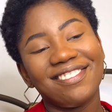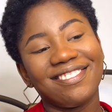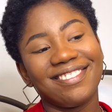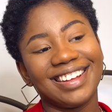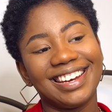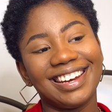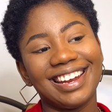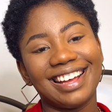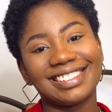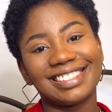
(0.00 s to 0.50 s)

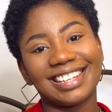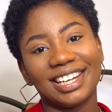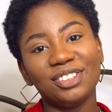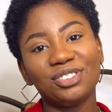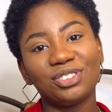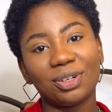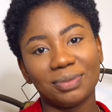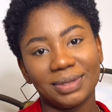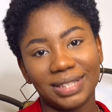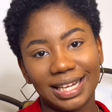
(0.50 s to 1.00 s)
when I started
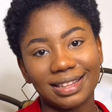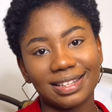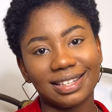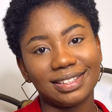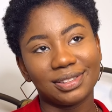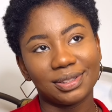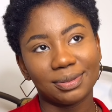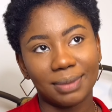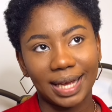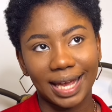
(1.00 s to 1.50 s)
drumming that thing
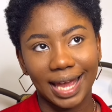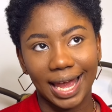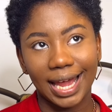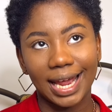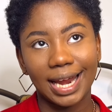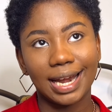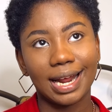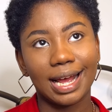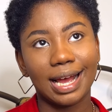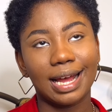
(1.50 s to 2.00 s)
into my
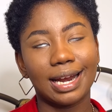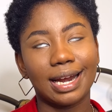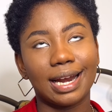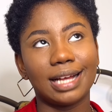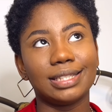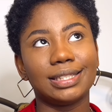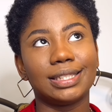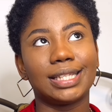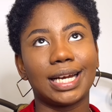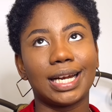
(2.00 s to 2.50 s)
head and I
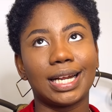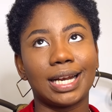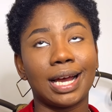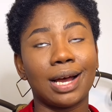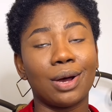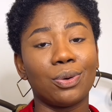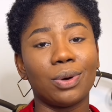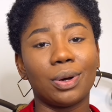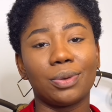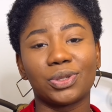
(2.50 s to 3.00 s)
decided that
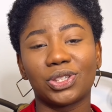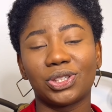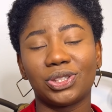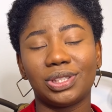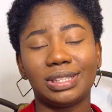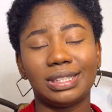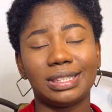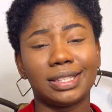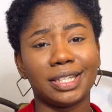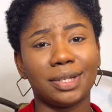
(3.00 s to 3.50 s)
oh I was going to
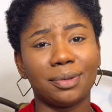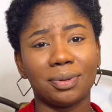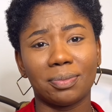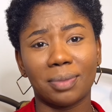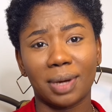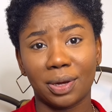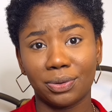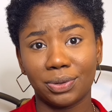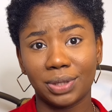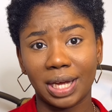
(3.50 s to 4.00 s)
determine
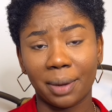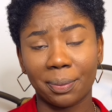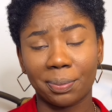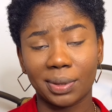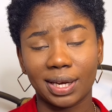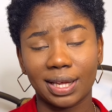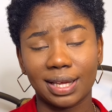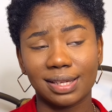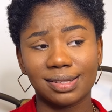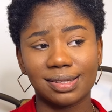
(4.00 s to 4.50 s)
my own
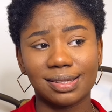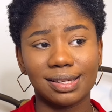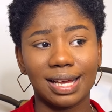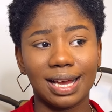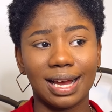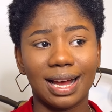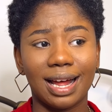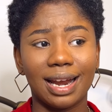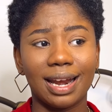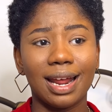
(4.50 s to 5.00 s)
happiness and
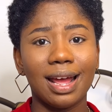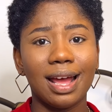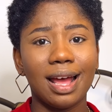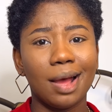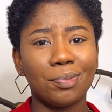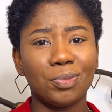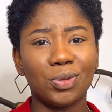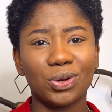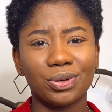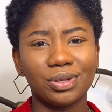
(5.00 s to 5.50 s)
I'm
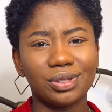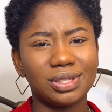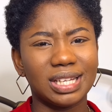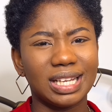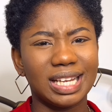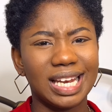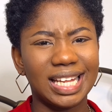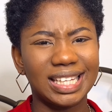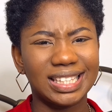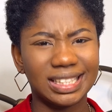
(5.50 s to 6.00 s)
not going to
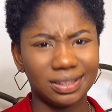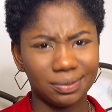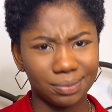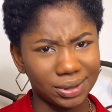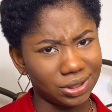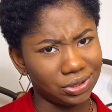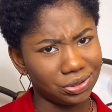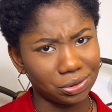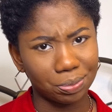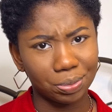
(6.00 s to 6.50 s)
let
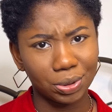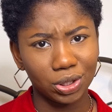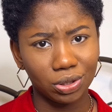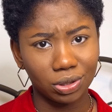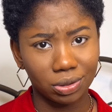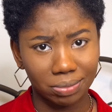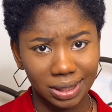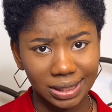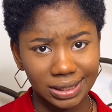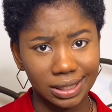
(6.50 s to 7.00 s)
anybody's
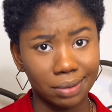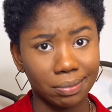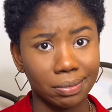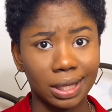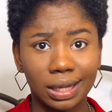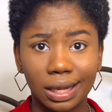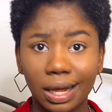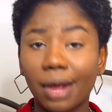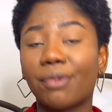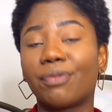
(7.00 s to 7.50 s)
opinion matter in my
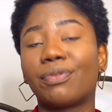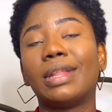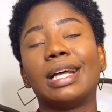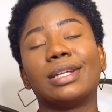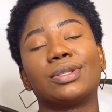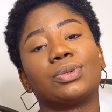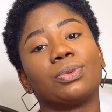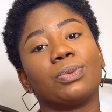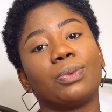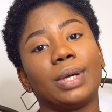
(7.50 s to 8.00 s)
life,
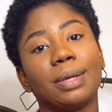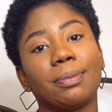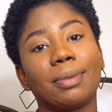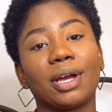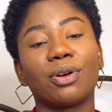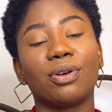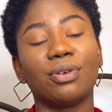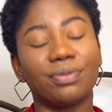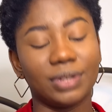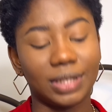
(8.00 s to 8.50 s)
that's when my
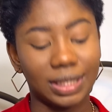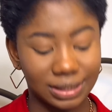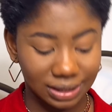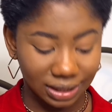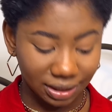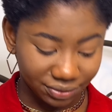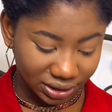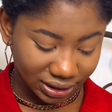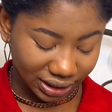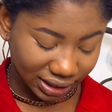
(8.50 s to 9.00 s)
confidence
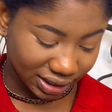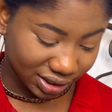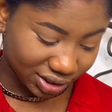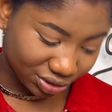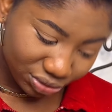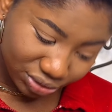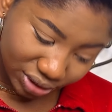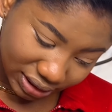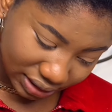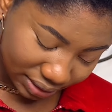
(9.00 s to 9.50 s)
level started
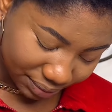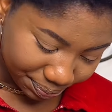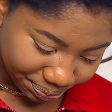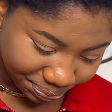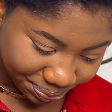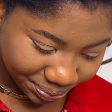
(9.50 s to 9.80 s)
increasing.